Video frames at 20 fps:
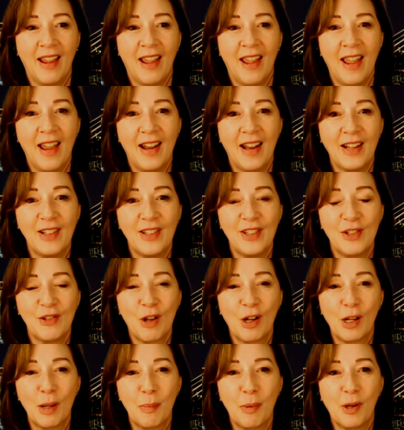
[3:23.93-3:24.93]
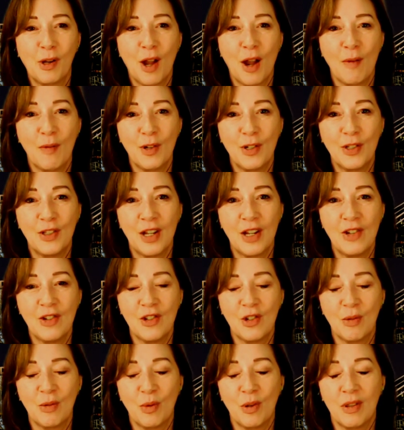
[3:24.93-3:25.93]
And I struck up a
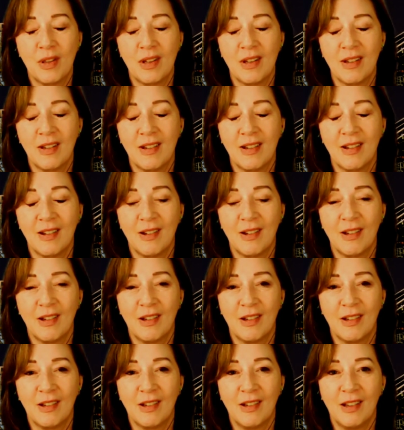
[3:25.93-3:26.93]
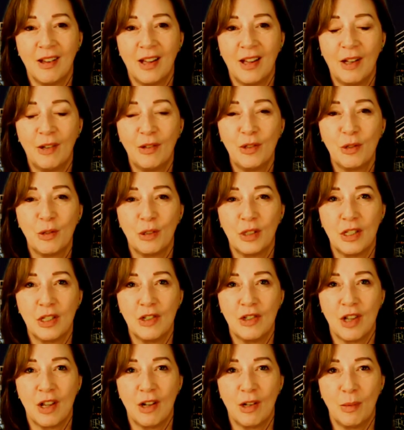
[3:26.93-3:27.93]
conversation with a, a elderly
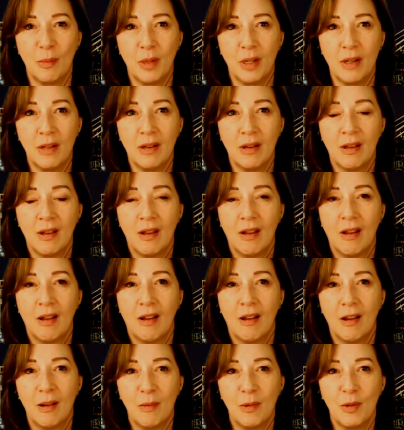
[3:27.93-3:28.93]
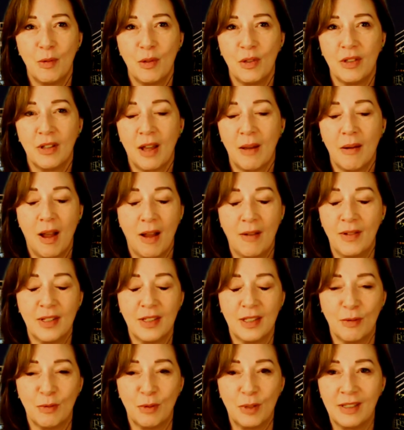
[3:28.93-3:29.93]
gentleman um, who was
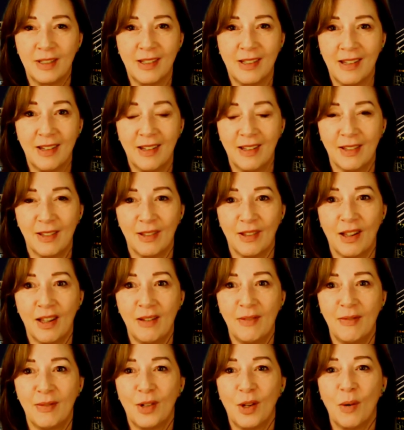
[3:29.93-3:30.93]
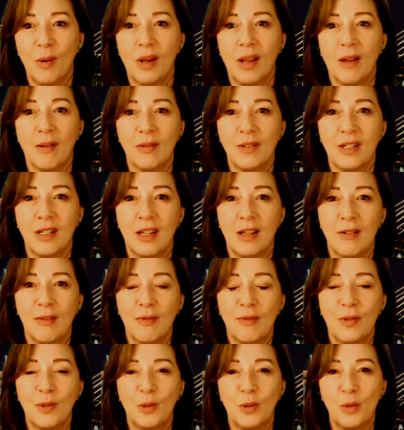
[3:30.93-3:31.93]
obviously risking his life going out to get
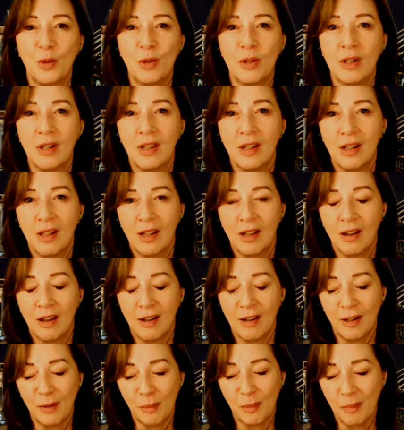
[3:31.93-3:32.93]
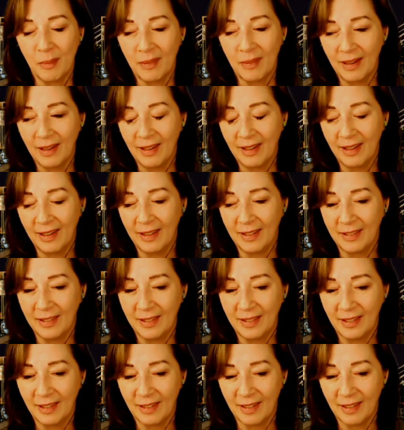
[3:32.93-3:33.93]
food. Um,
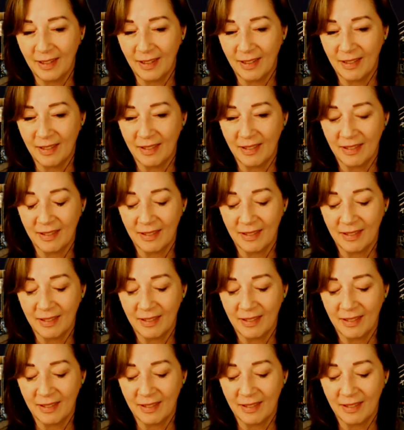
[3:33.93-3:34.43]
and, uh,